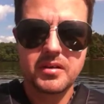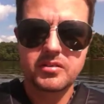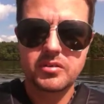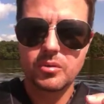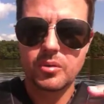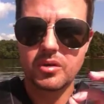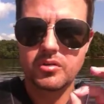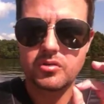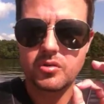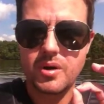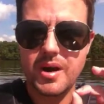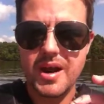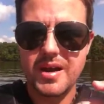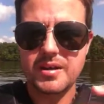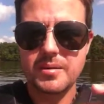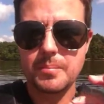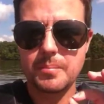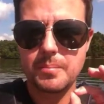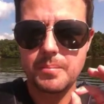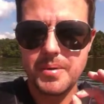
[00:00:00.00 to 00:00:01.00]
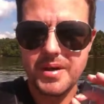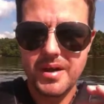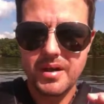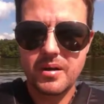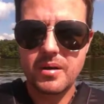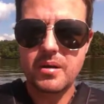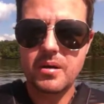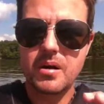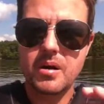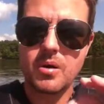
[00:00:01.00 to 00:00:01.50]
to attract
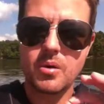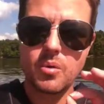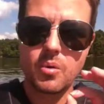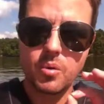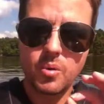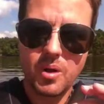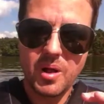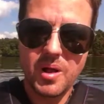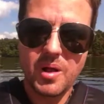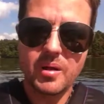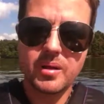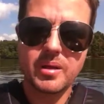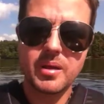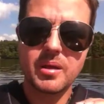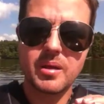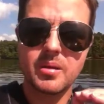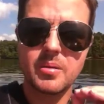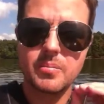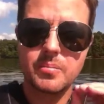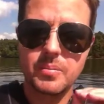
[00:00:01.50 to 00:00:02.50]
better quality